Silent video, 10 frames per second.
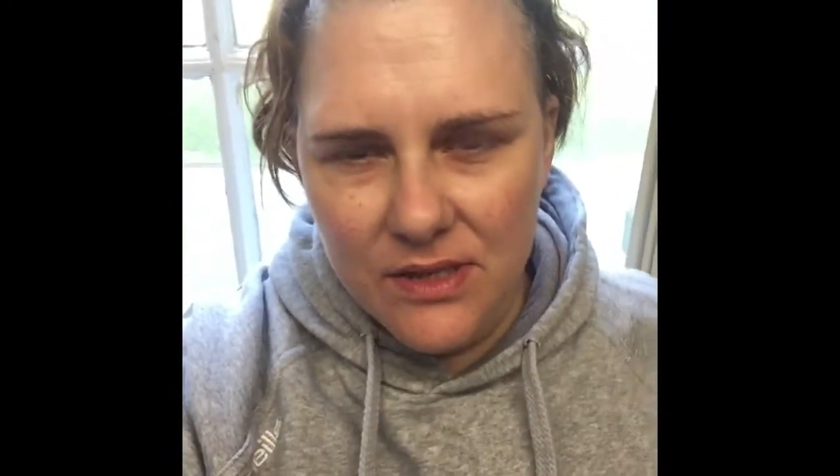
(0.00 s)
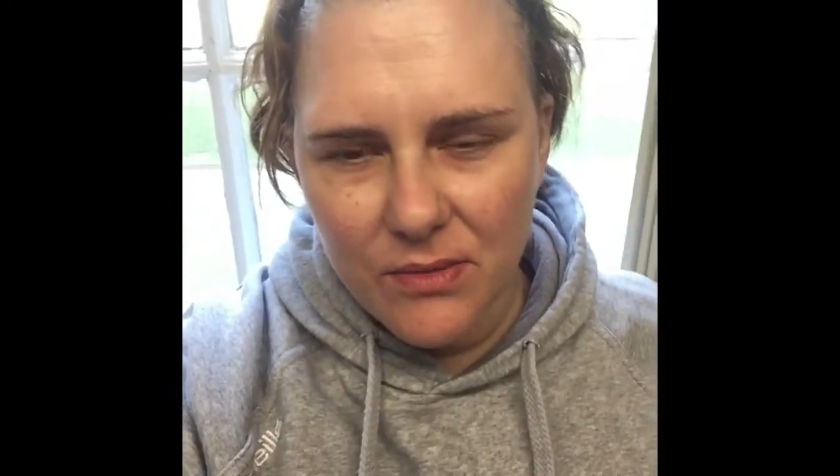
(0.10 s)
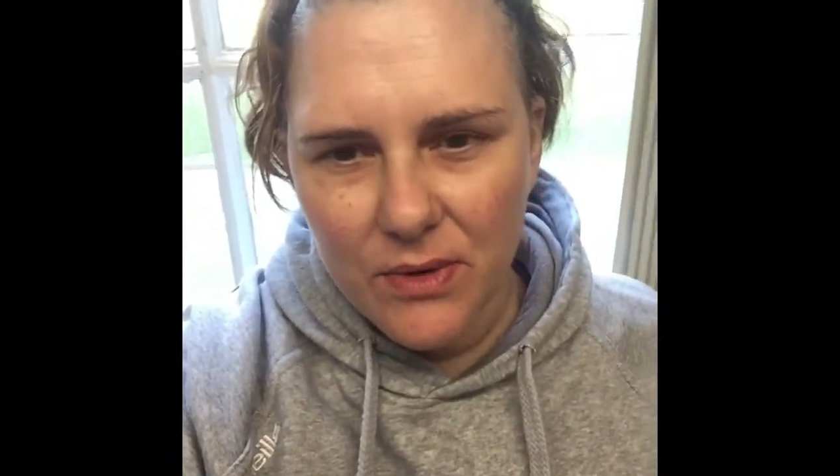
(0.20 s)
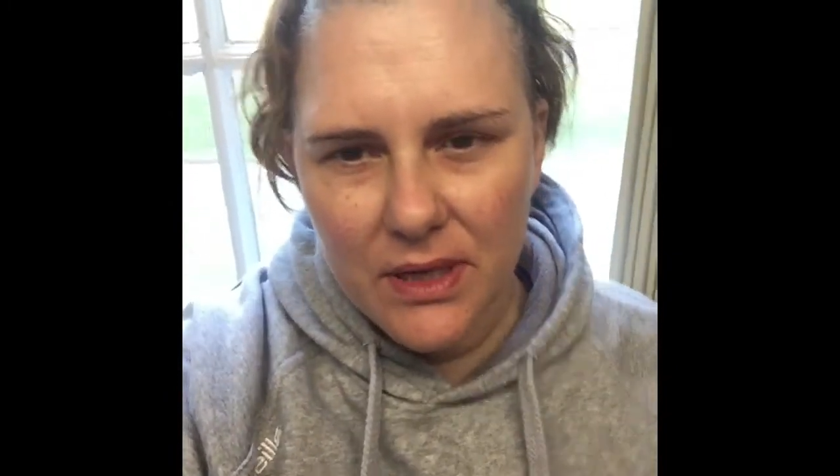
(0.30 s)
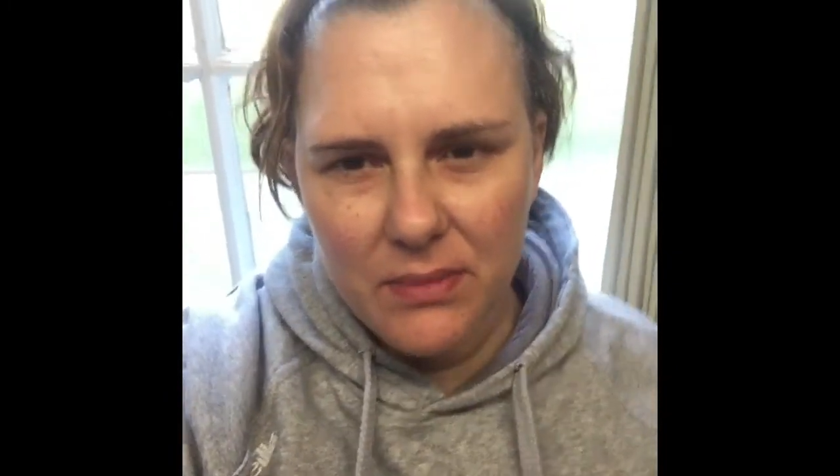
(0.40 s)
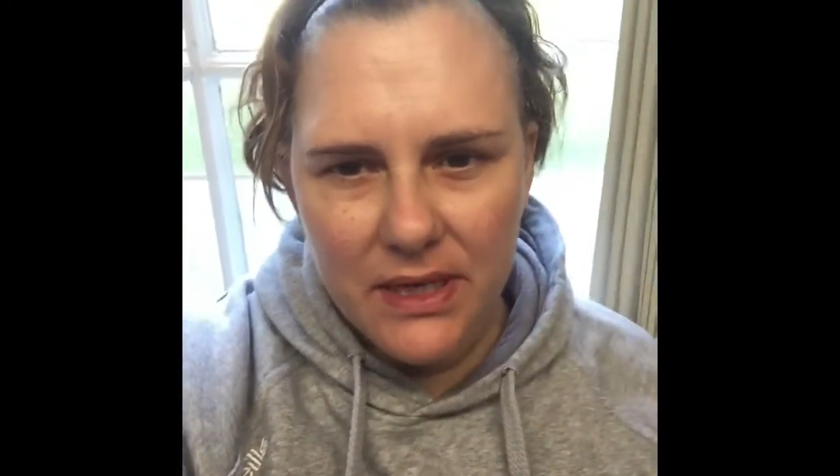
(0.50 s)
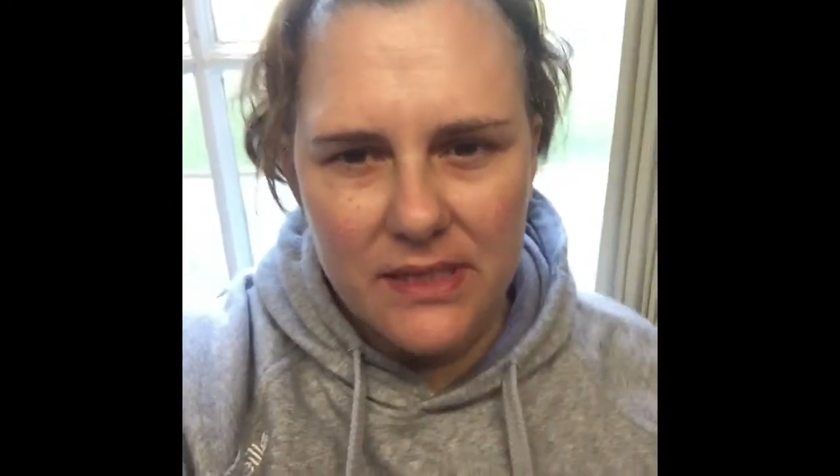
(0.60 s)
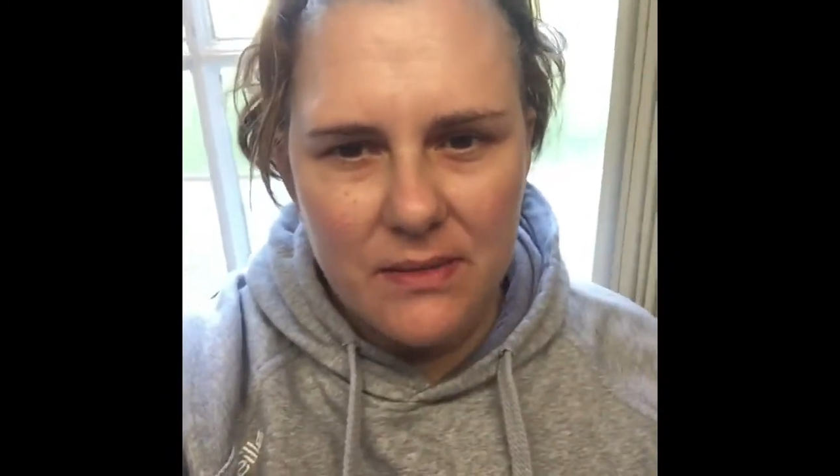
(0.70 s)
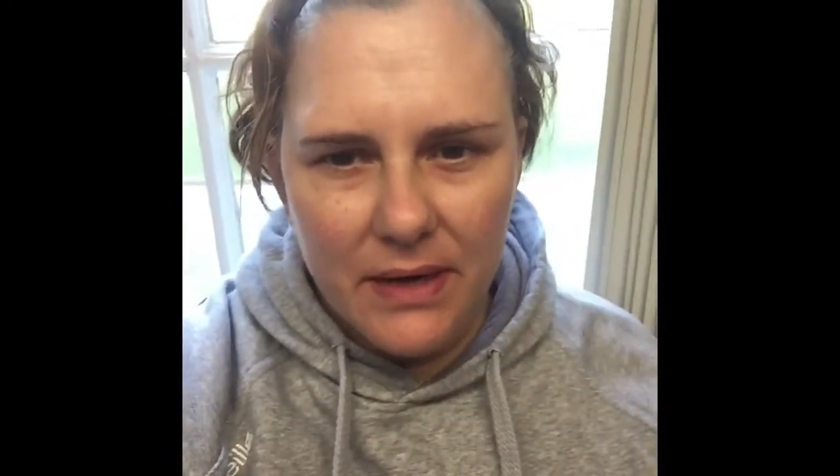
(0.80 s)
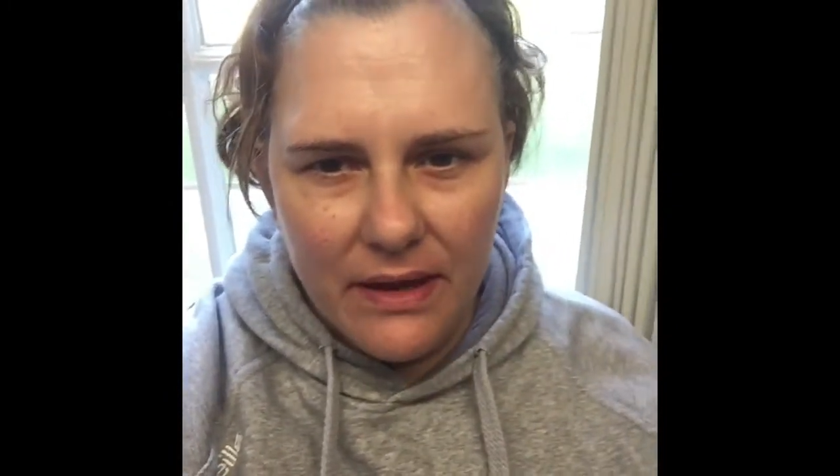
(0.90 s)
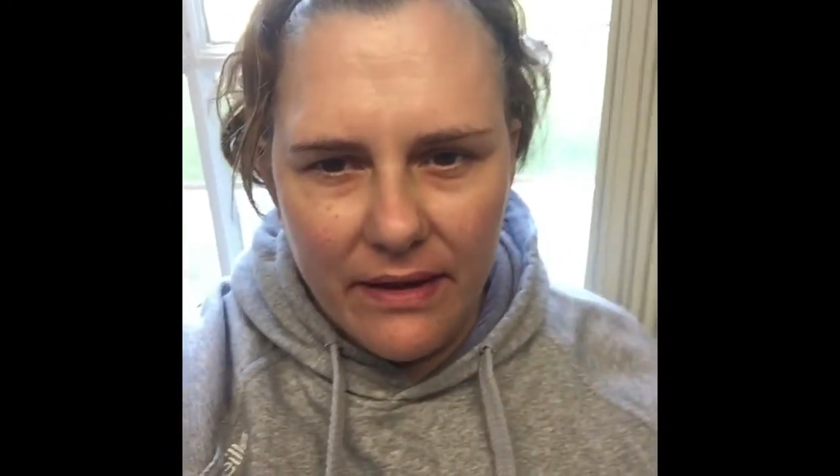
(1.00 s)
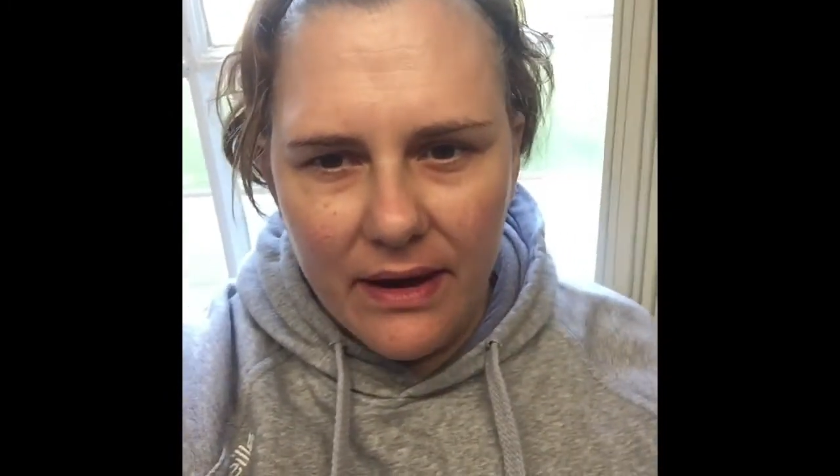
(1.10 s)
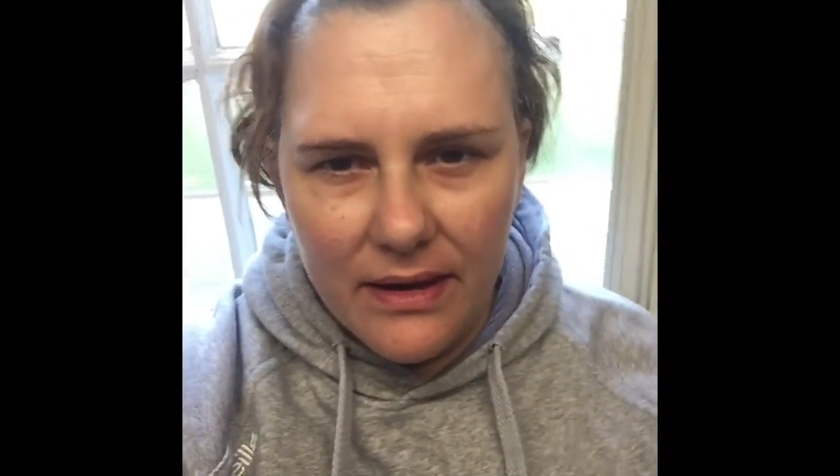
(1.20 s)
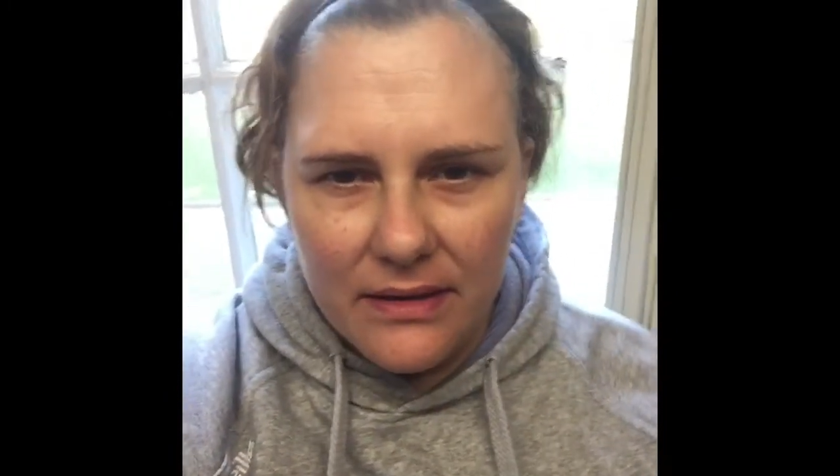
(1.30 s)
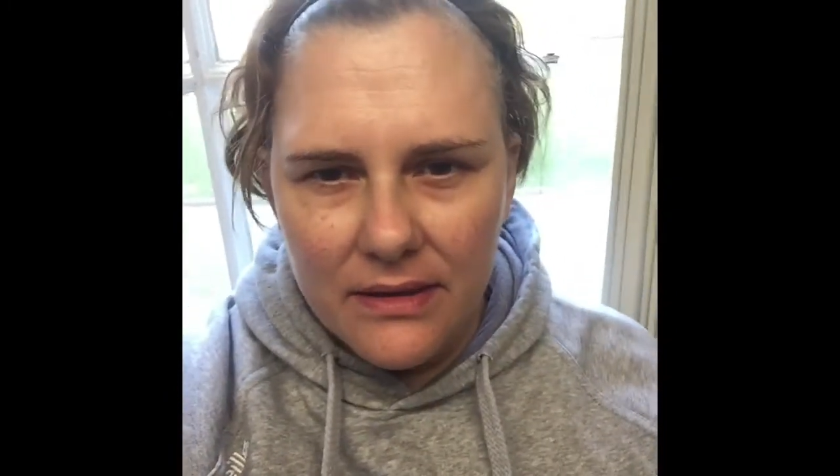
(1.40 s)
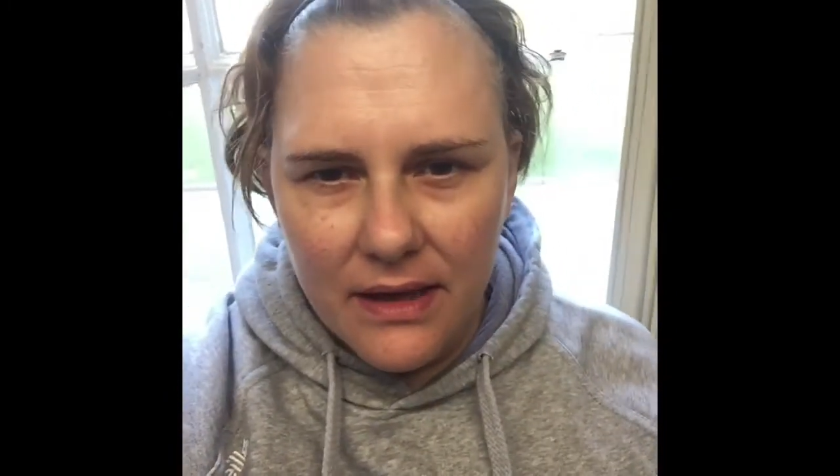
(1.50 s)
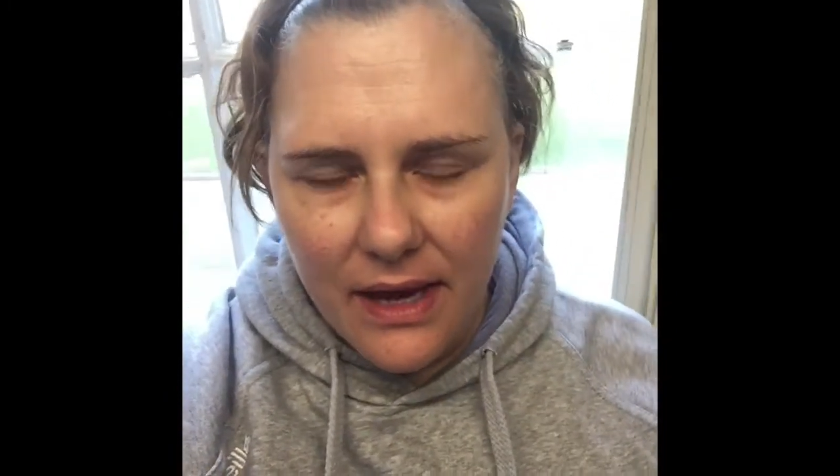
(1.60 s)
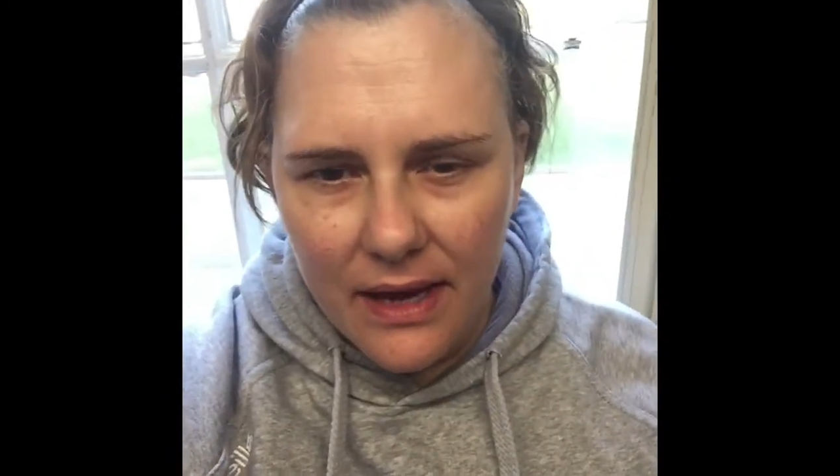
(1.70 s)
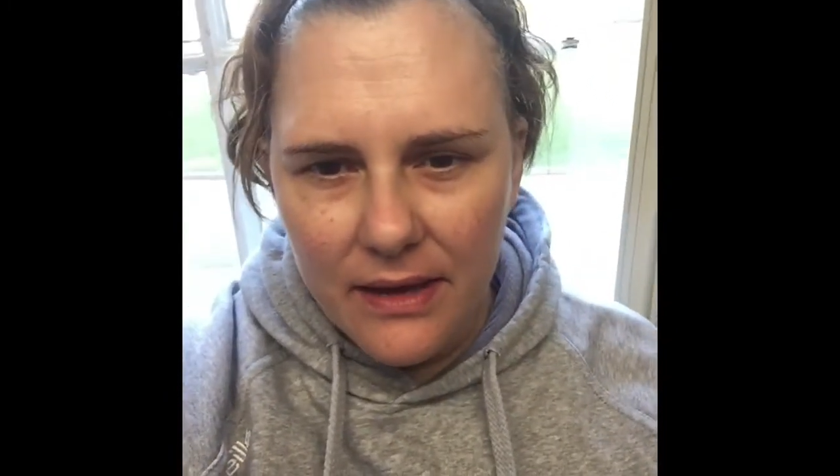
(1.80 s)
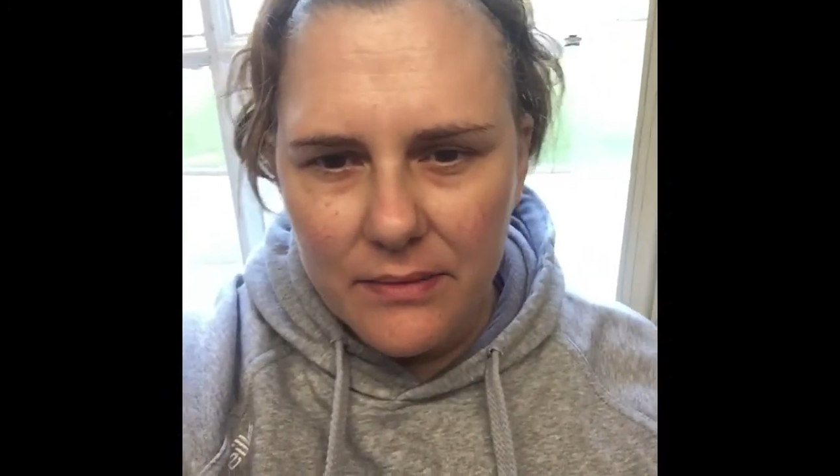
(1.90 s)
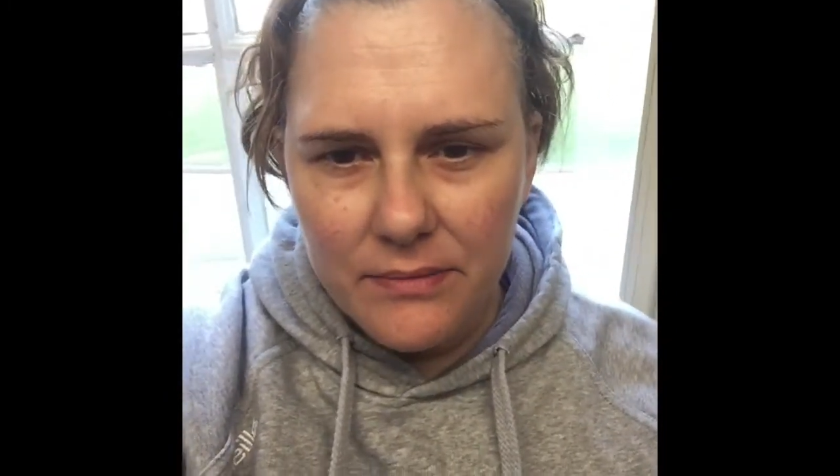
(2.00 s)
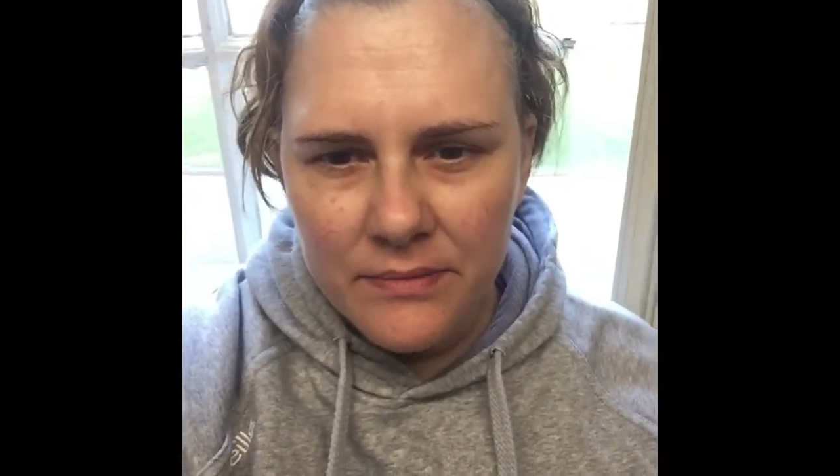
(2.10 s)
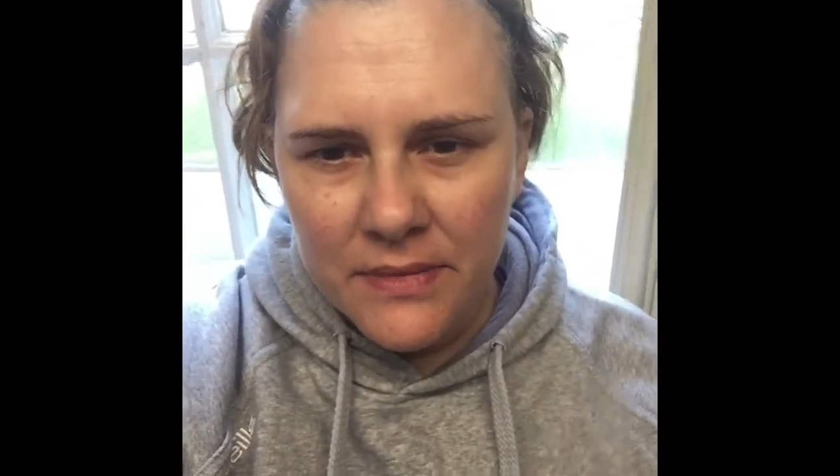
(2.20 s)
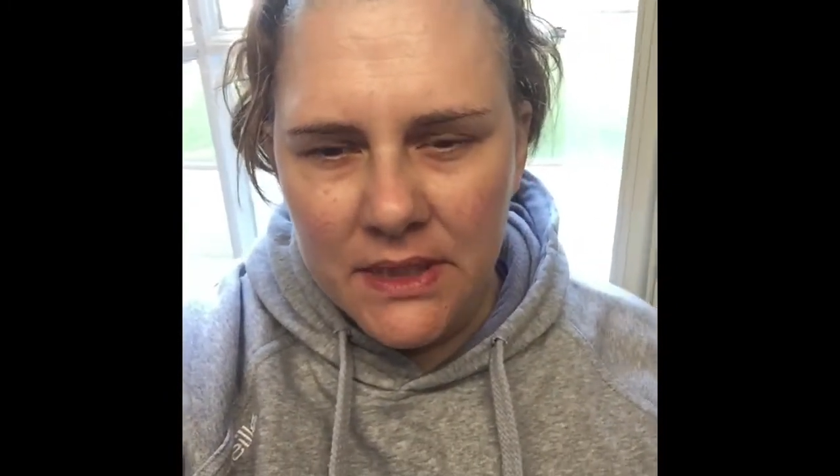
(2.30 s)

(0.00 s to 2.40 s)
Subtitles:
so I'm really pleased about that.